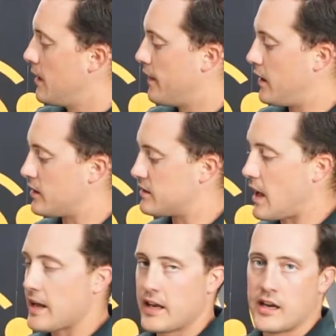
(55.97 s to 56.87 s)
then it's
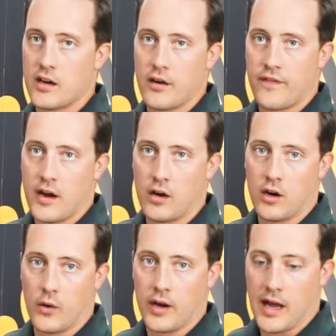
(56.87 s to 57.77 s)
not getting enough air
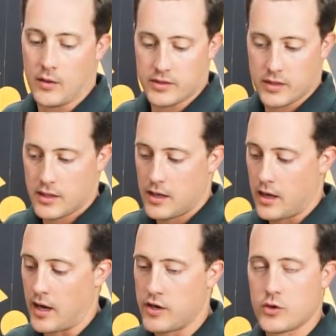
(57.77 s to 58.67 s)
going out,
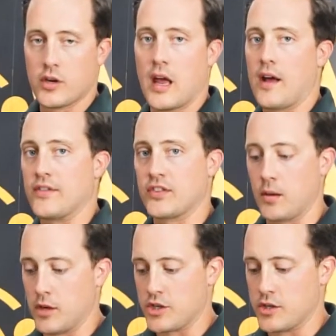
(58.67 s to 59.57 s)
and you could have
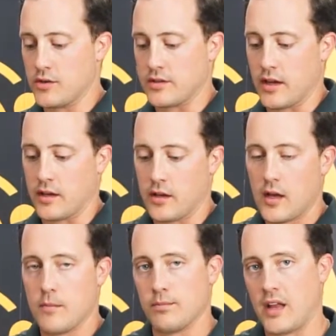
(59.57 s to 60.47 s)
some issues like
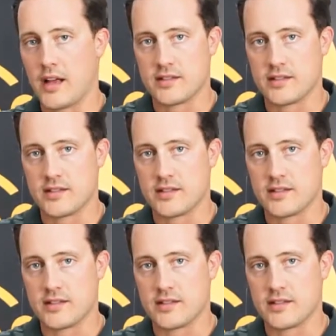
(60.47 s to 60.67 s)
blast